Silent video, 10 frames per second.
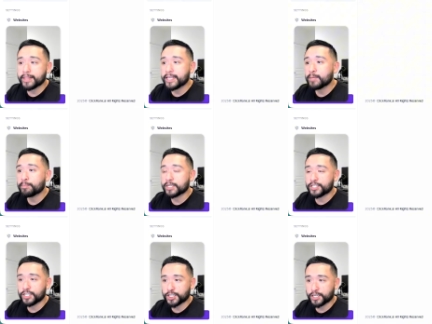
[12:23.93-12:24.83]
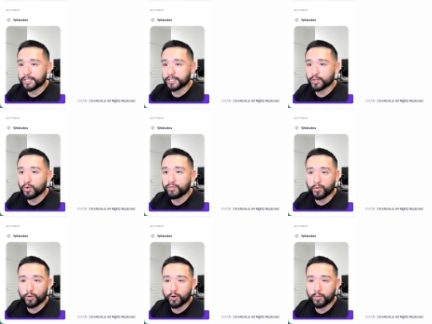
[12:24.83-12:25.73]
the position. So
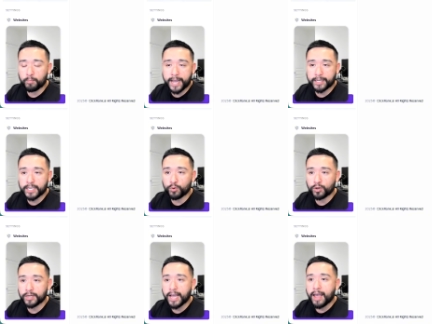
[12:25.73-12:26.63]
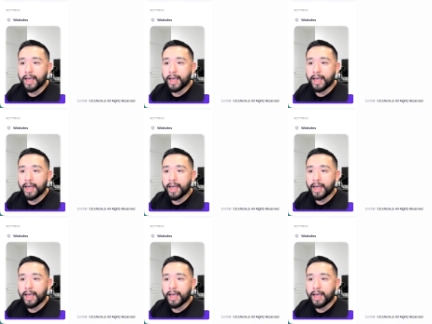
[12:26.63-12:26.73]
for my keyword,